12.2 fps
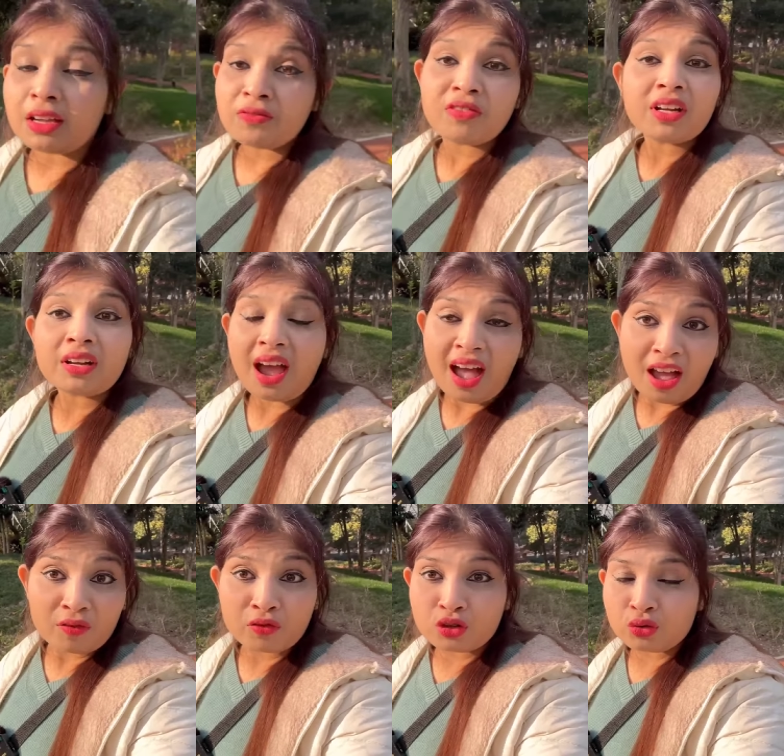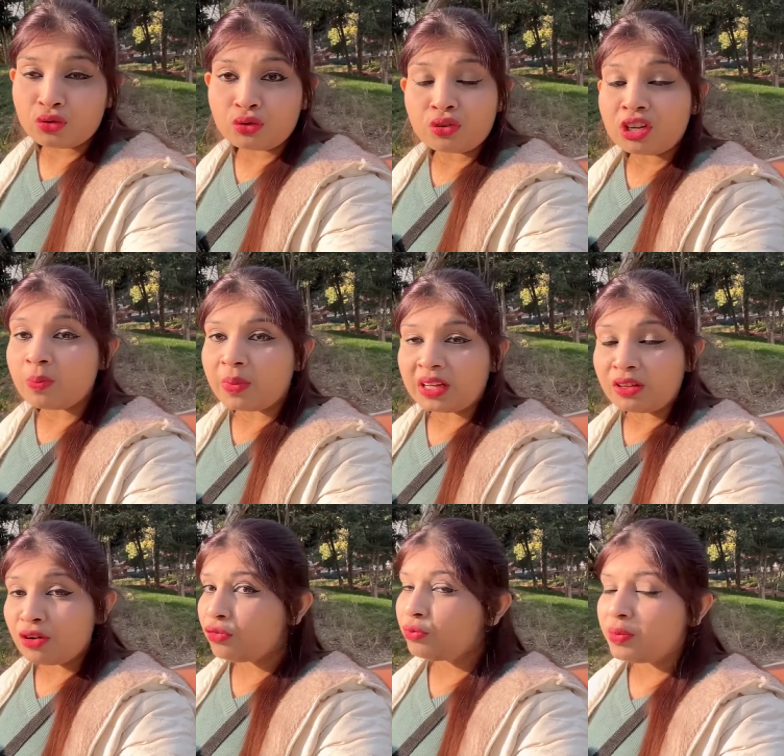In fact, I have shown you in
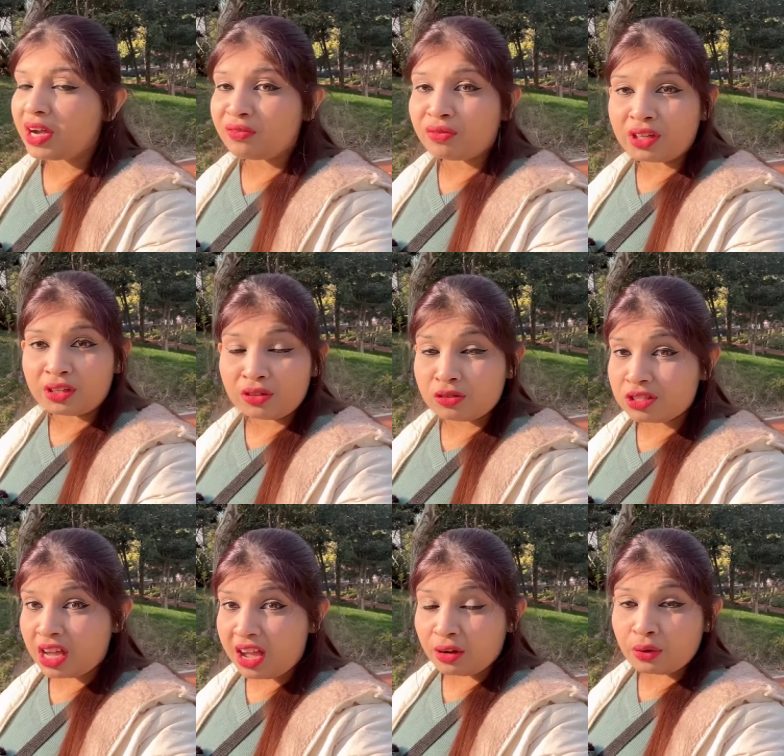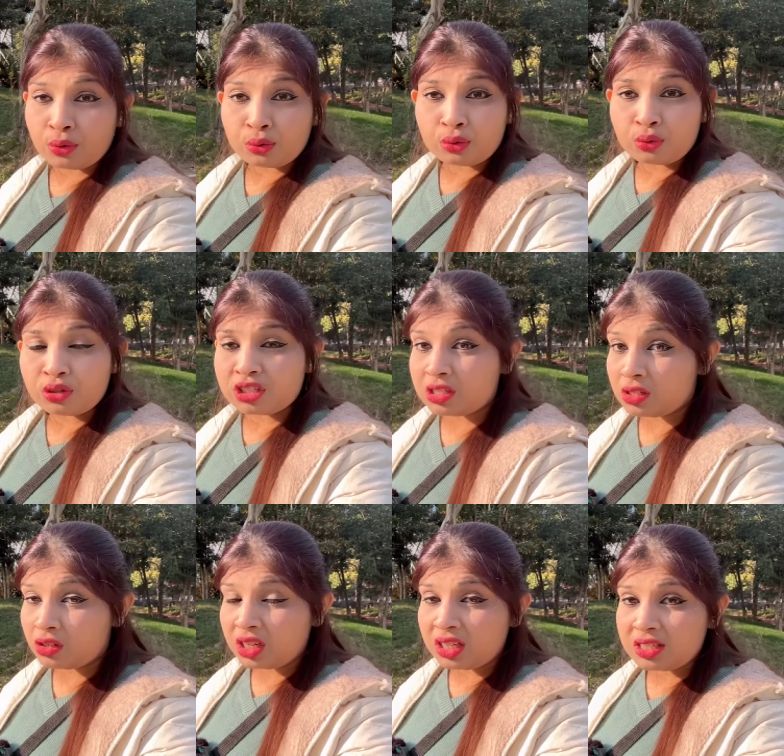many of my videos, I go through the
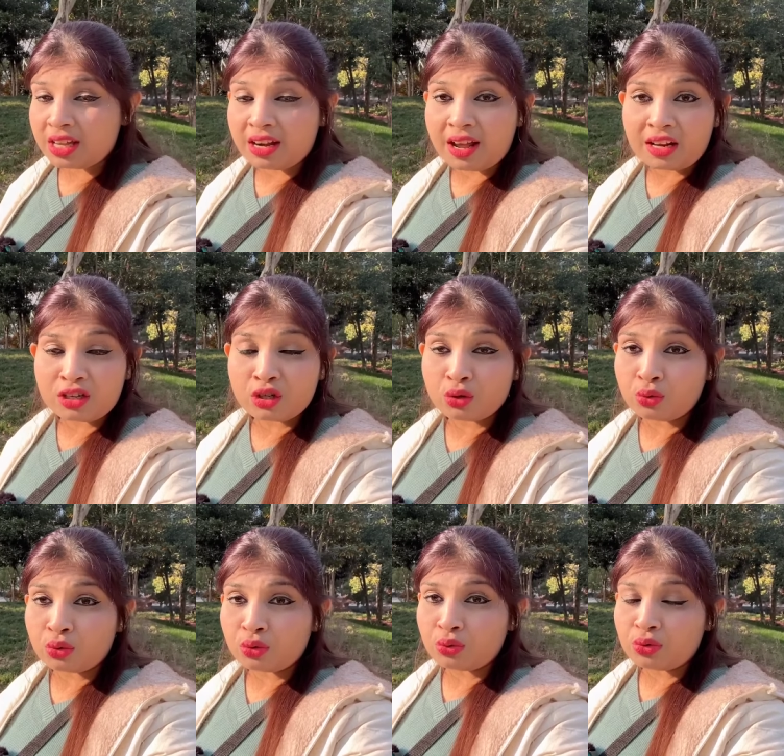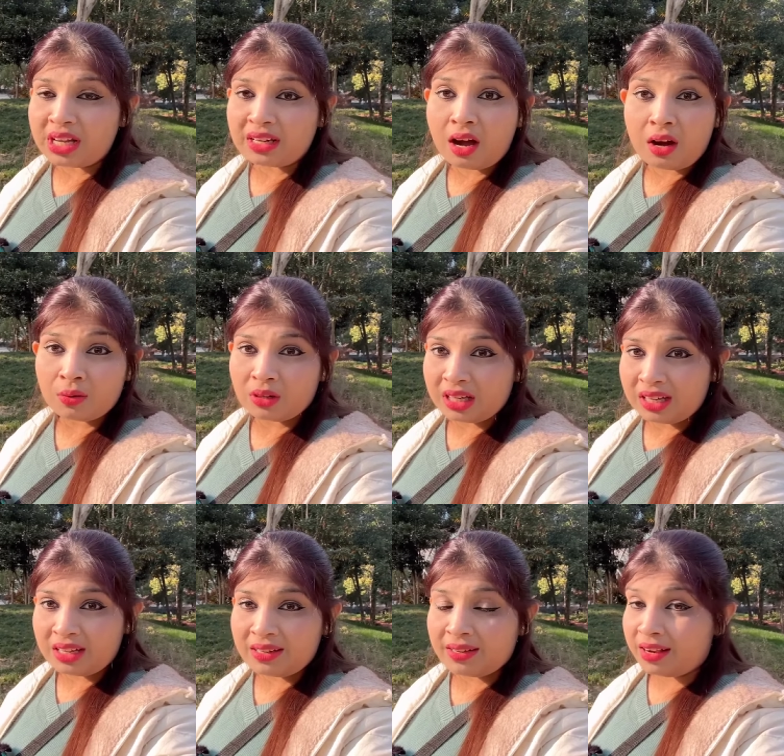streets and I show you like how
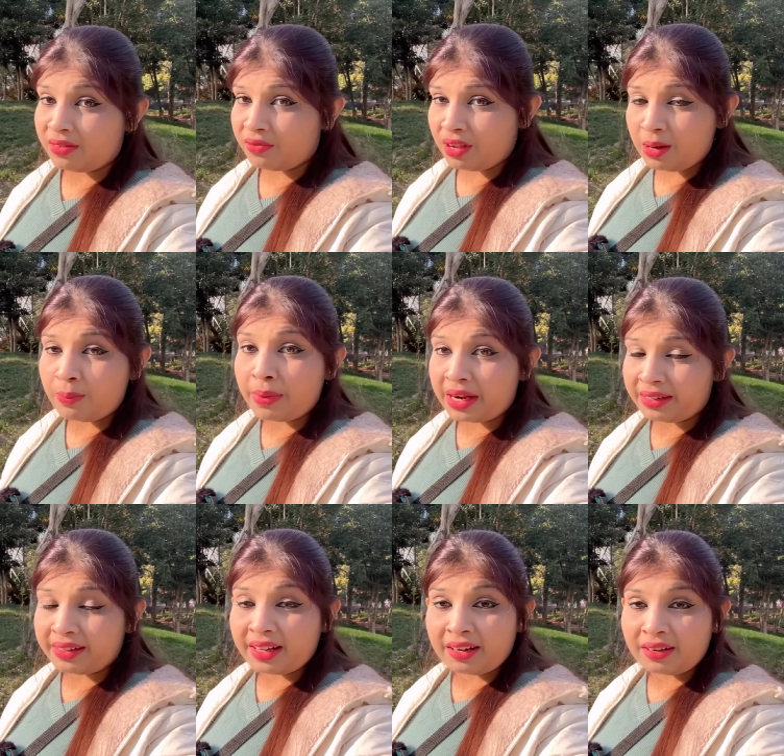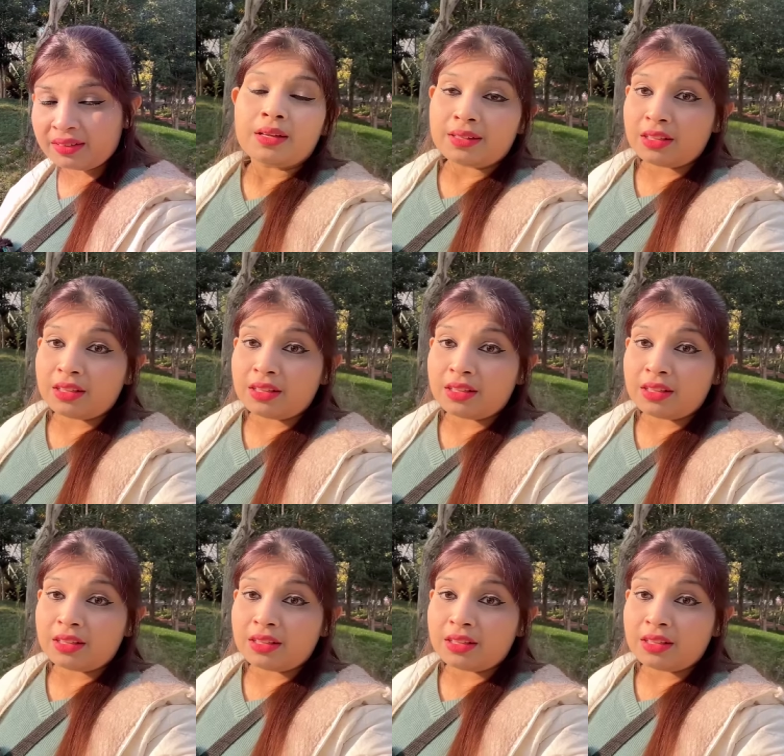clean and well maintained.